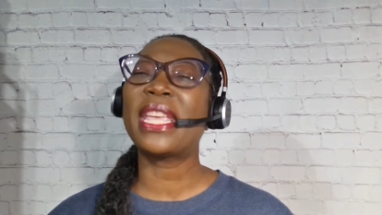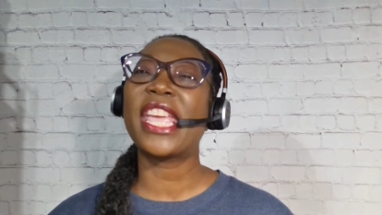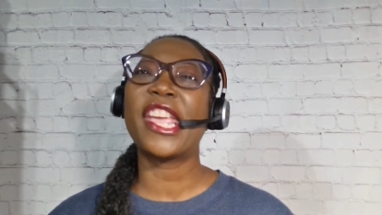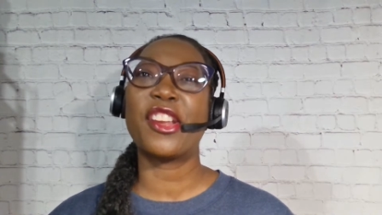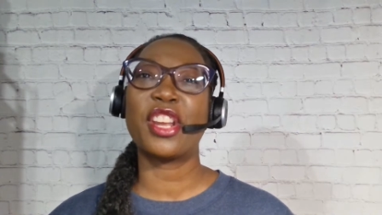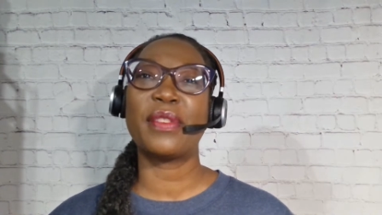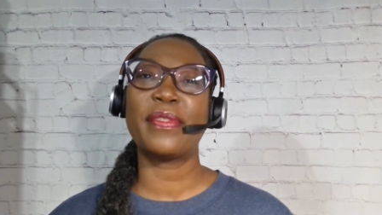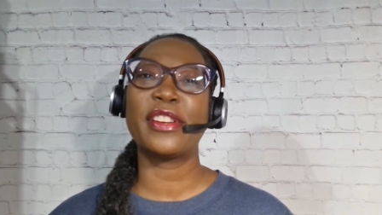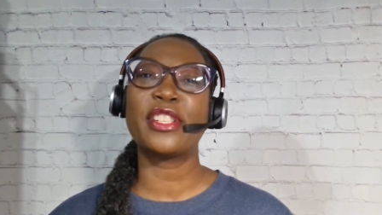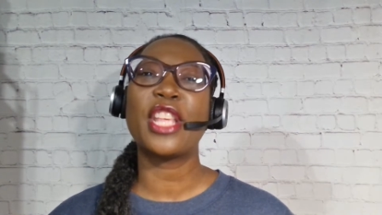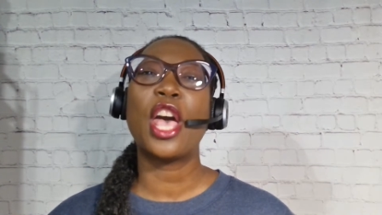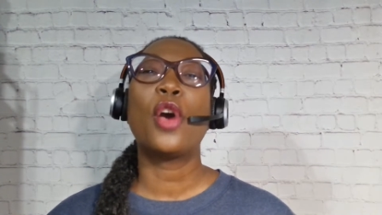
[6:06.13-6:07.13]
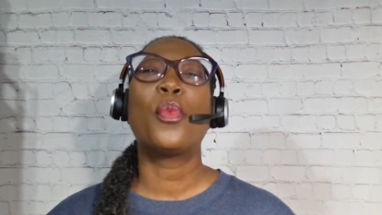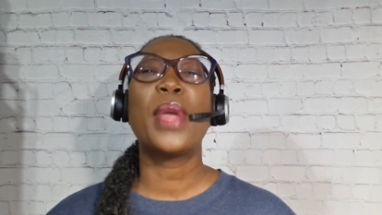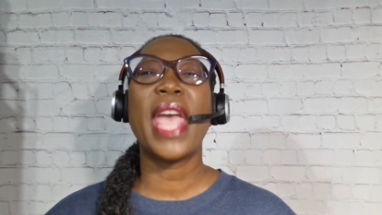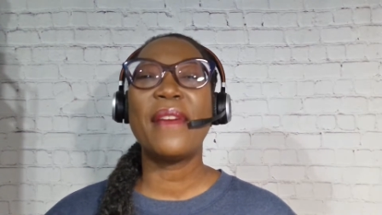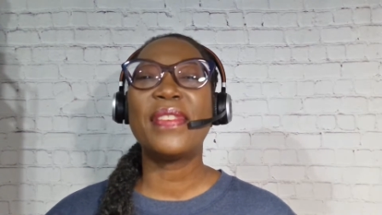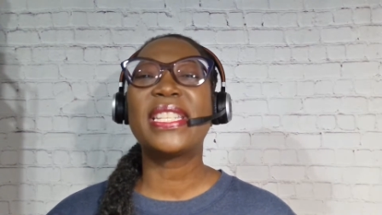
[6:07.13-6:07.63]
caregivers, we
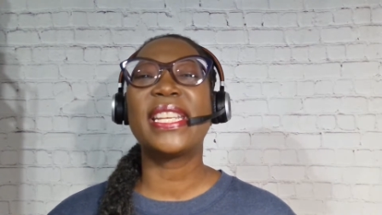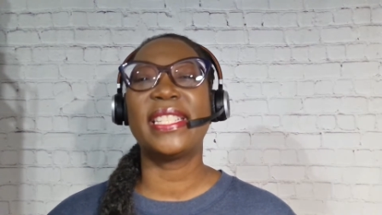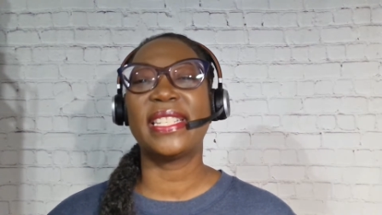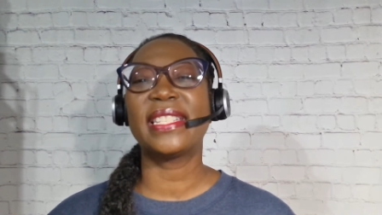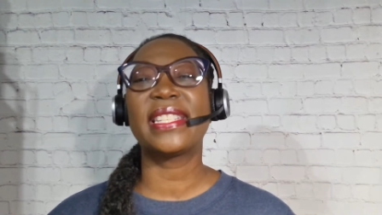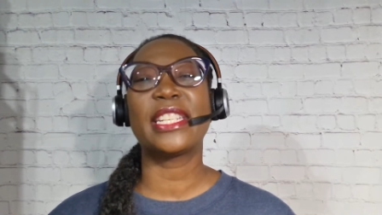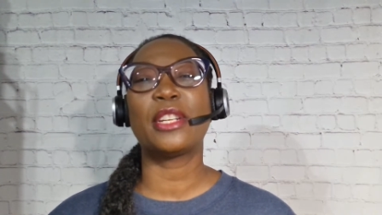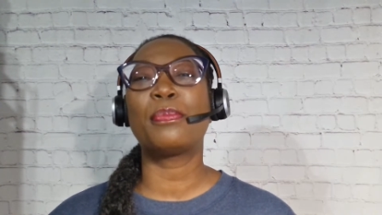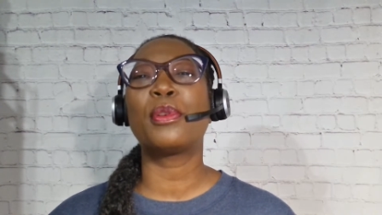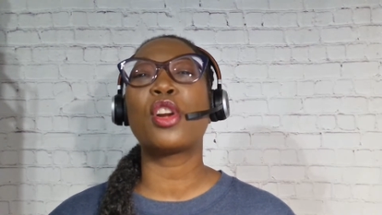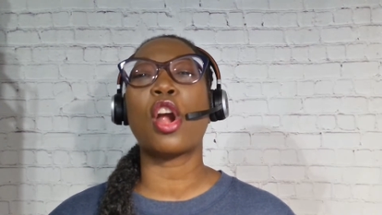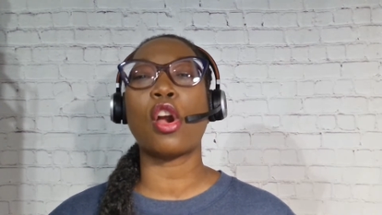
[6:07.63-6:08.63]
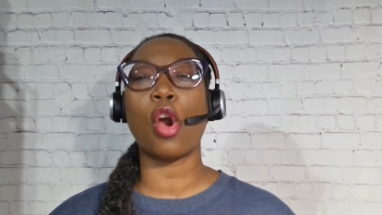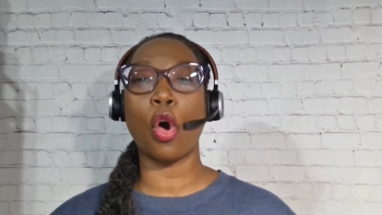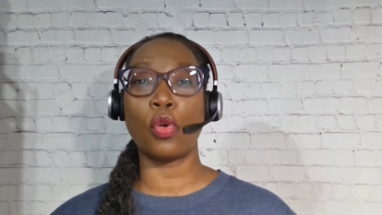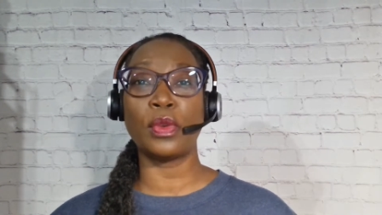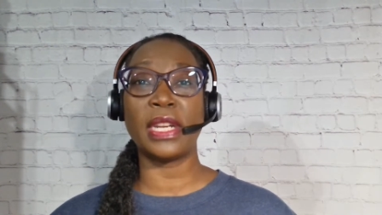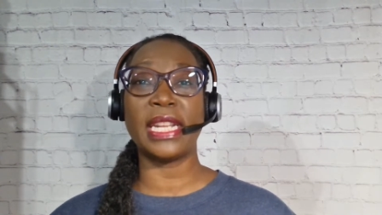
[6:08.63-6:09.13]
have a tendency to put our
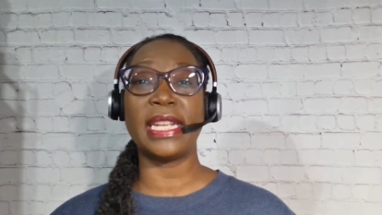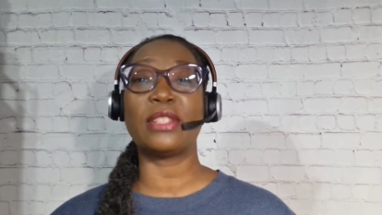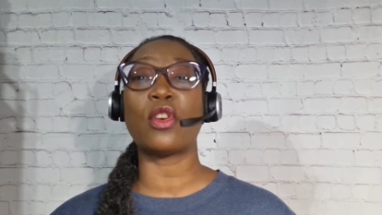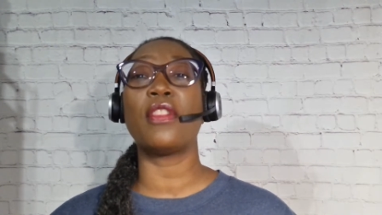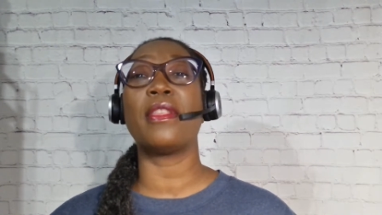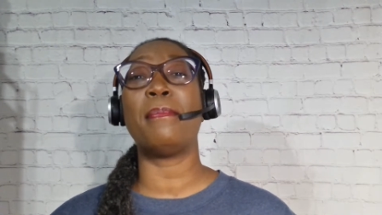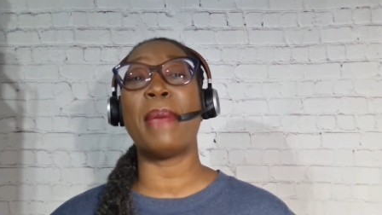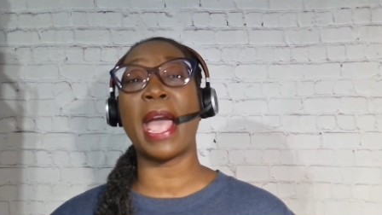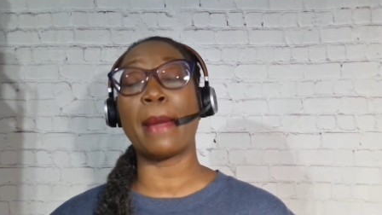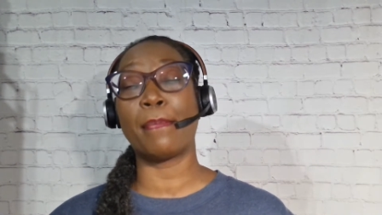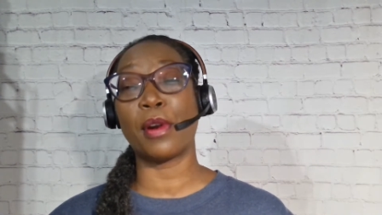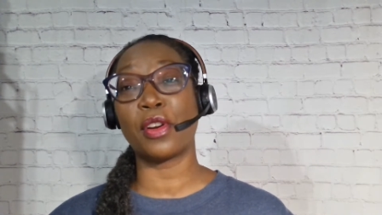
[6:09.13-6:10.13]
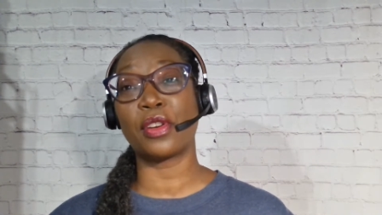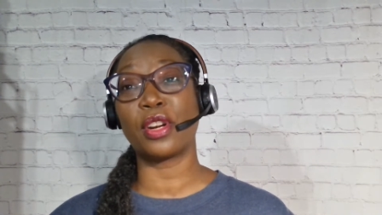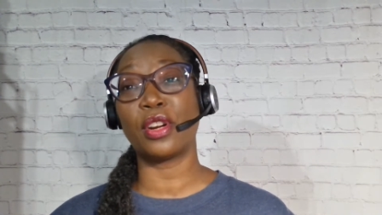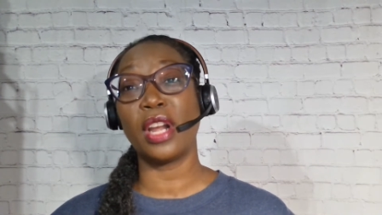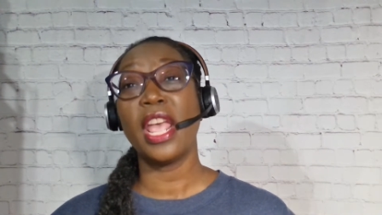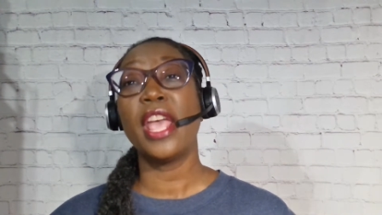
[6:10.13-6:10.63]
own needs on the back
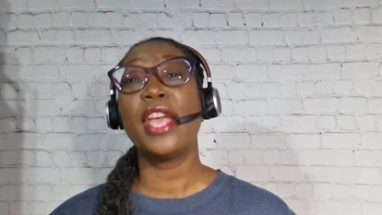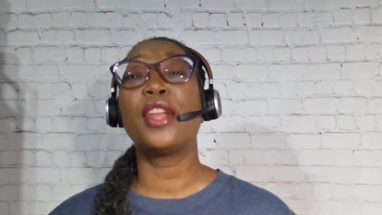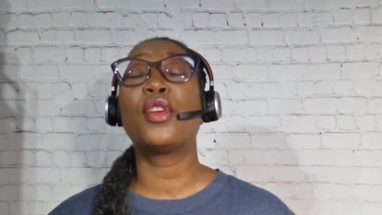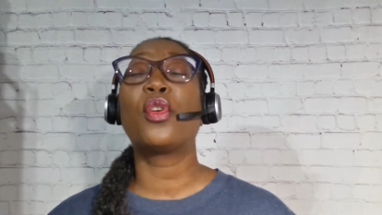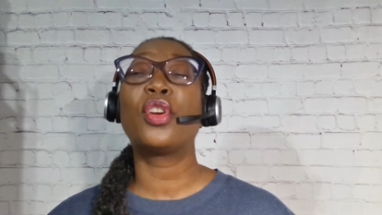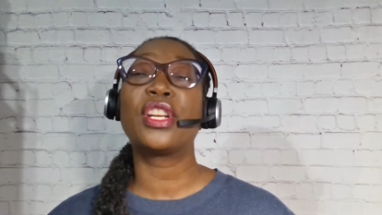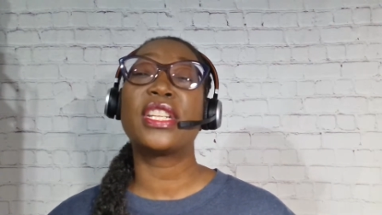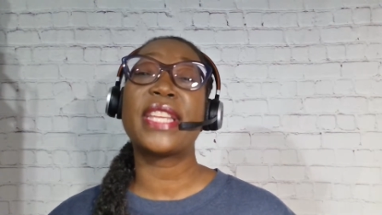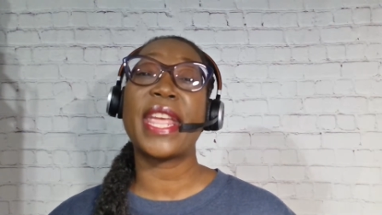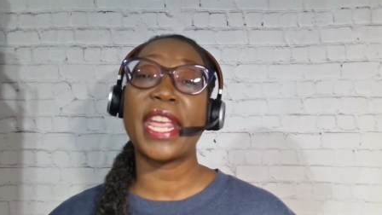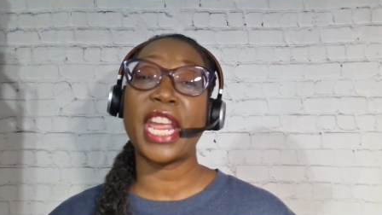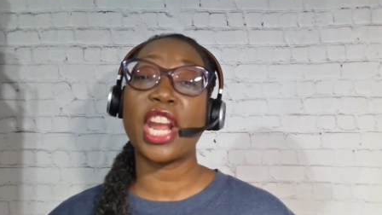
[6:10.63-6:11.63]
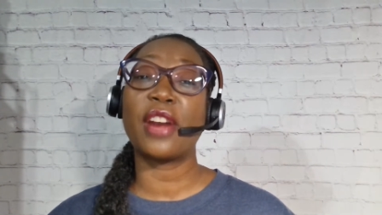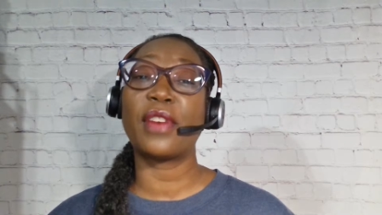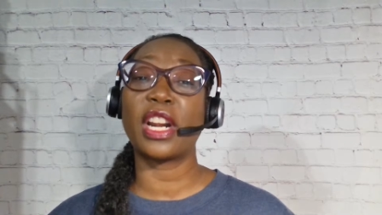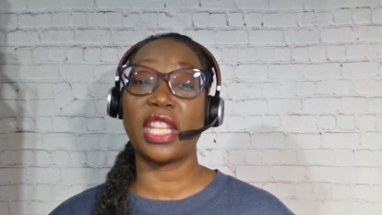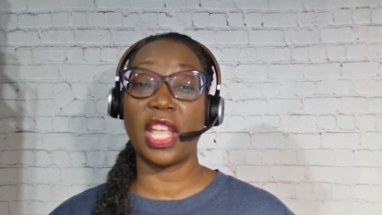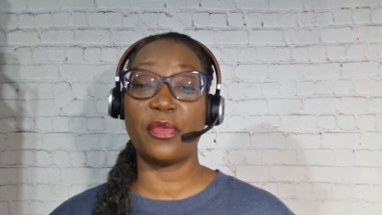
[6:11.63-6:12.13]
burner in order to take care of
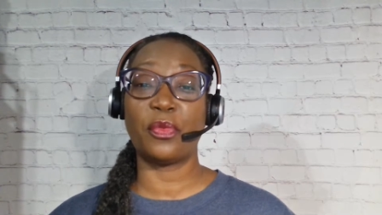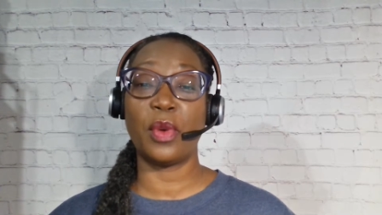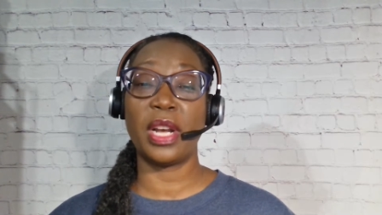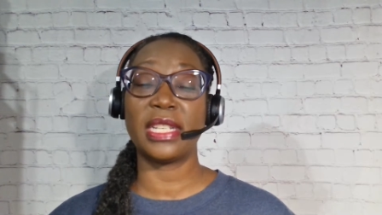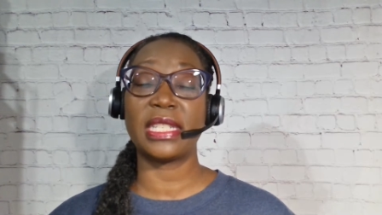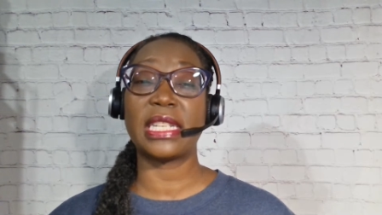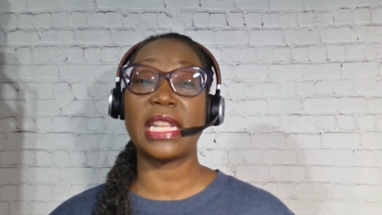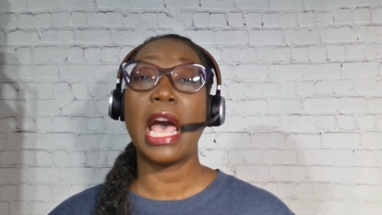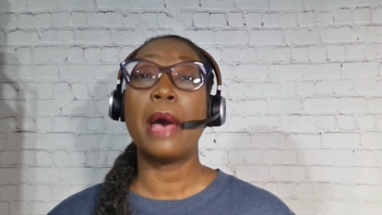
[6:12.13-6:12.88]
our loved ones.